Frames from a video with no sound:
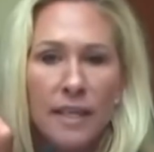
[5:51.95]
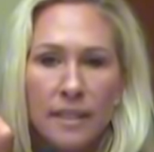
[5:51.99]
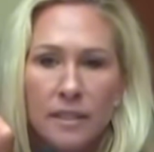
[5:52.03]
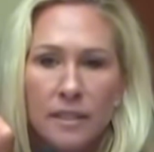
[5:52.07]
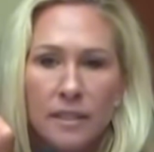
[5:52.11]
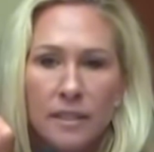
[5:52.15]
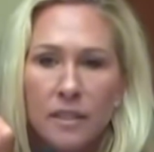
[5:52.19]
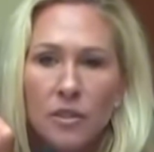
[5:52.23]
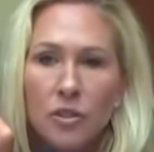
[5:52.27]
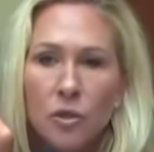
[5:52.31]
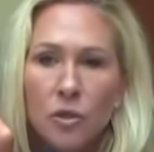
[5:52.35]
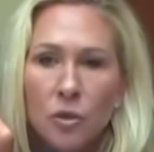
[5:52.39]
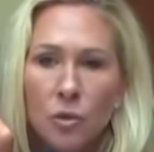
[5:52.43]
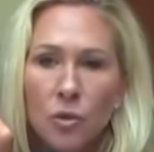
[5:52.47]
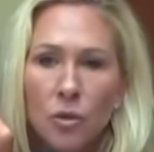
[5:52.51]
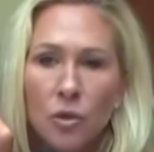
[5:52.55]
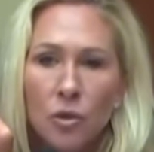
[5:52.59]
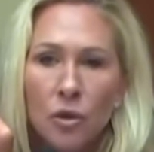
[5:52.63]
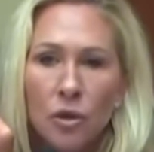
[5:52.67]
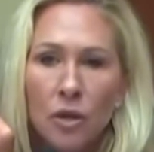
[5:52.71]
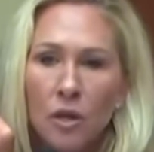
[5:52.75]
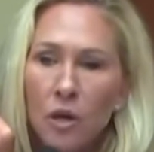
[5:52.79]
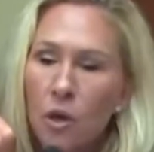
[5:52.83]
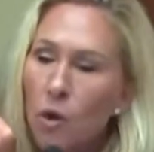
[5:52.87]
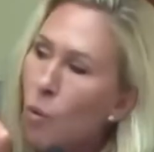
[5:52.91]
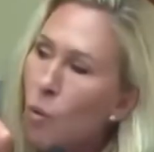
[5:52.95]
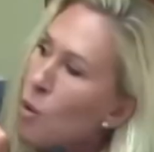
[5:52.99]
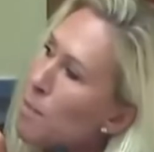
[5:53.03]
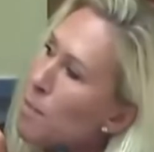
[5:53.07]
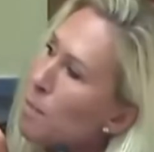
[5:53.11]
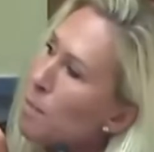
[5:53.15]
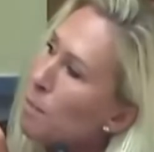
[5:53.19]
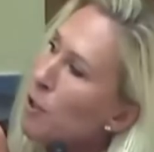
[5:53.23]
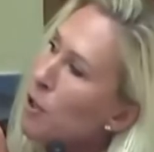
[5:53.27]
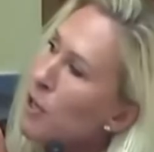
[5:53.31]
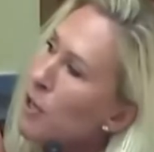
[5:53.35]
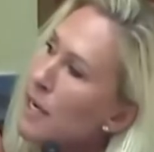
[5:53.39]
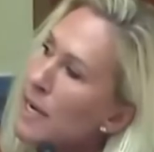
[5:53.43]
in school
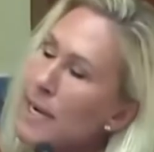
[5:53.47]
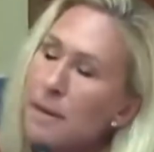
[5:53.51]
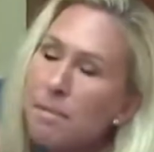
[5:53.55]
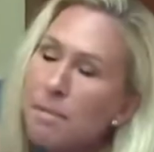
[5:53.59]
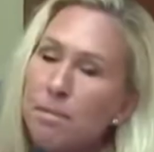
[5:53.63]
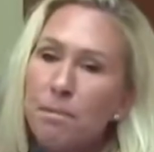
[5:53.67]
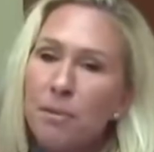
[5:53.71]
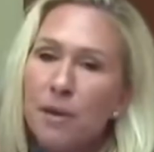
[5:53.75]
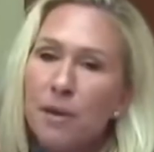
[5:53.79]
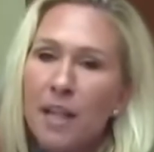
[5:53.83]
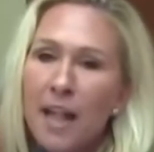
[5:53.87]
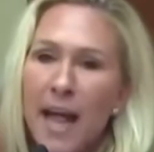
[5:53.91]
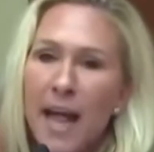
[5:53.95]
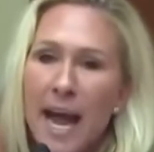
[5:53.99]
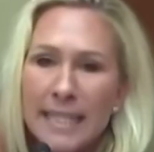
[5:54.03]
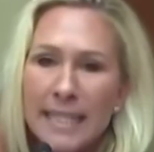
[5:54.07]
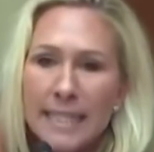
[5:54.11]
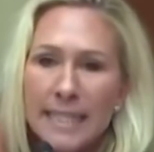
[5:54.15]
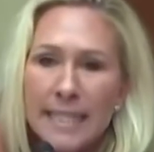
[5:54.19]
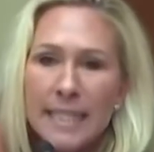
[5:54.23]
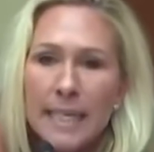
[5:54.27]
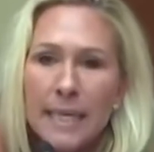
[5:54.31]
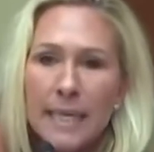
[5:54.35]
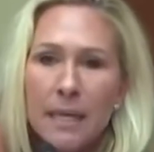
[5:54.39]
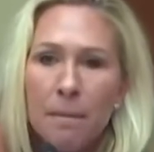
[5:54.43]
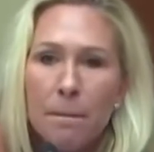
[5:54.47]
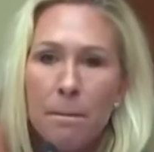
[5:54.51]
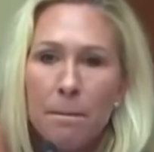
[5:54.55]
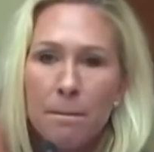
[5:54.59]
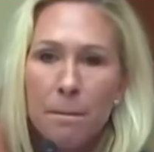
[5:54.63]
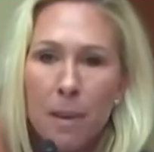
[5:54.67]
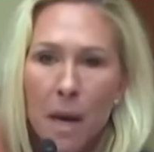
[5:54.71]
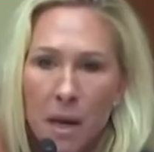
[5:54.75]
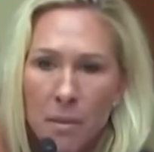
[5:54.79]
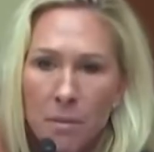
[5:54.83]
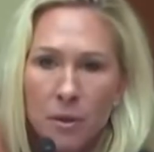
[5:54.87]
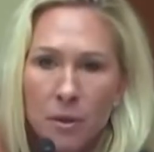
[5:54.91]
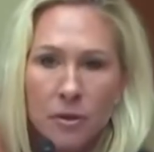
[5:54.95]
were put in plastic
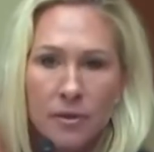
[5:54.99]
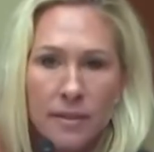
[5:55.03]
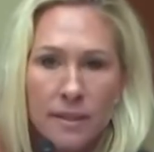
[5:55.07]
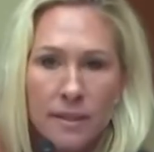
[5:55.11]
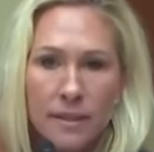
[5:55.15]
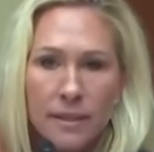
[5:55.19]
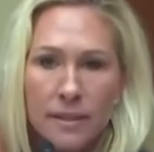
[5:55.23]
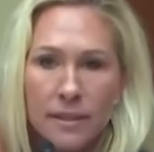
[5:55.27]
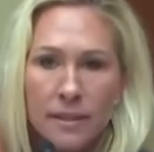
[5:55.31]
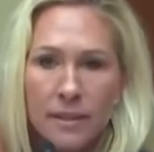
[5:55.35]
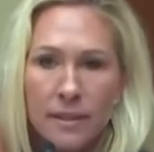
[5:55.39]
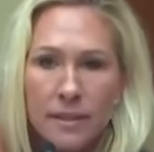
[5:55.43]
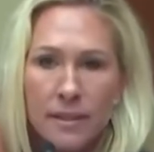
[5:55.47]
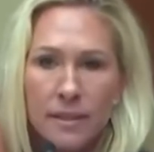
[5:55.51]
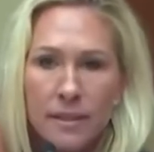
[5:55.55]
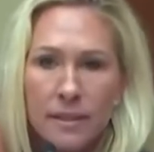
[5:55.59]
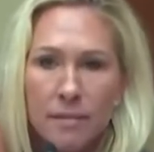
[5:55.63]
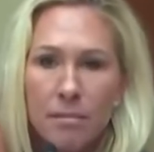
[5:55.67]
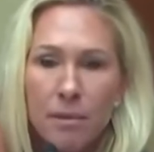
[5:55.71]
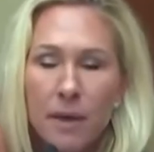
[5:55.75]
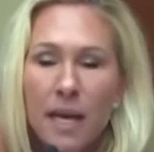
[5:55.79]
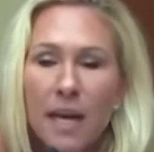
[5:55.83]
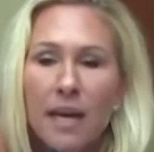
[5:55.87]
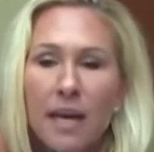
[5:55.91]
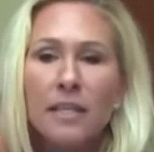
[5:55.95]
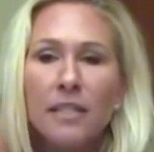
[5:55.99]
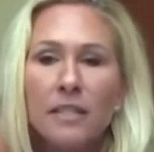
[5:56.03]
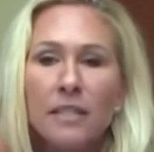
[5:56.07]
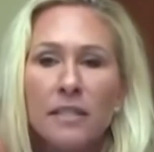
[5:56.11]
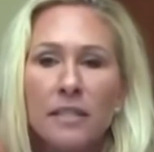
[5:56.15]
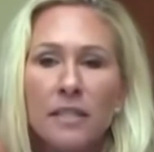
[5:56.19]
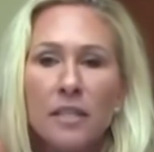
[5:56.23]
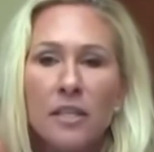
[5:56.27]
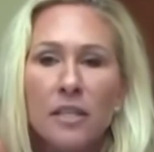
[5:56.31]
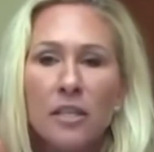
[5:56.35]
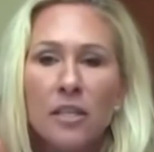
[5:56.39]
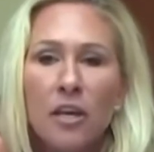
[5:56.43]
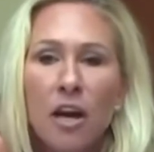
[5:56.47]
bubbles
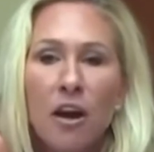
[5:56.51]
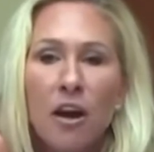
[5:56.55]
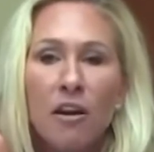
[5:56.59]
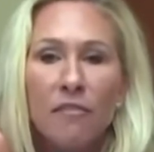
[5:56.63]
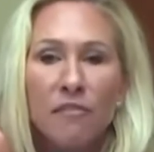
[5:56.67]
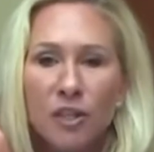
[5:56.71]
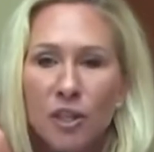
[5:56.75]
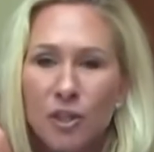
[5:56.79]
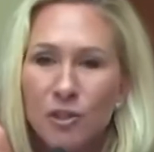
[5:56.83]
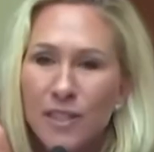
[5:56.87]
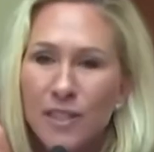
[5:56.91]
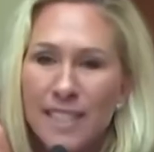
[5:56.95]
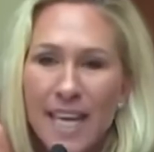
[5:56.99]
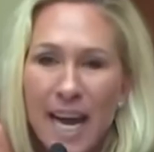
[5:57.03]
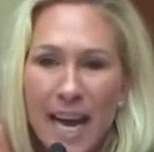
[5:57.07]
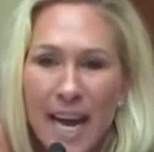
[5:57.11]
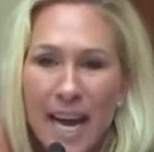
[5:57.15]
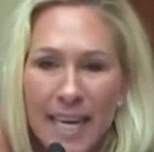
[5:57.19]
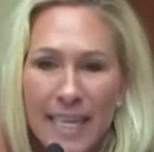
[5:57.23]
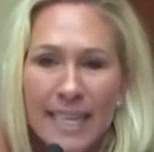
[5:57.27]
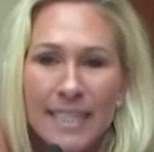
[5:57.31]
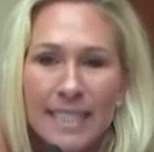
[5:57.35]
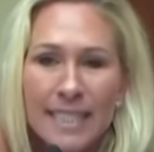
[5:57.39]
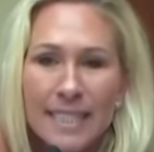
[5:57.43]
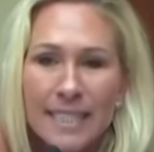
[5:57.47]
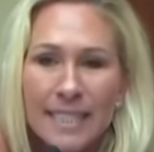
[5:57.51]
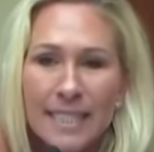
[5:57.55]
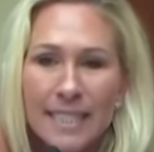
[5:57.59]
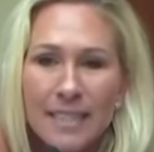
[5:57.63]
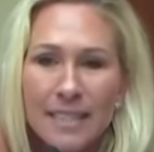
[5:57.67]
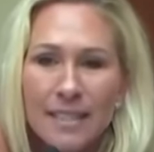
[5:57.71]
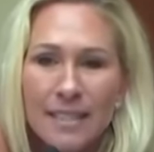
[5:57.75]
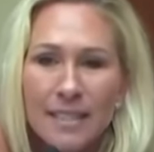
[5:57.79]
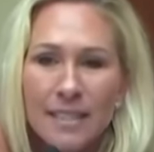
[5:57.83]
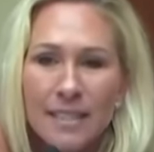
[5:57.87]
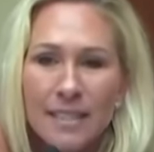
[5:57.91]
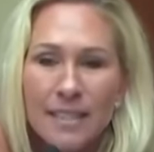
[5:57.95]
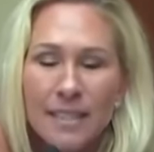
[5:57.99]
because of your science,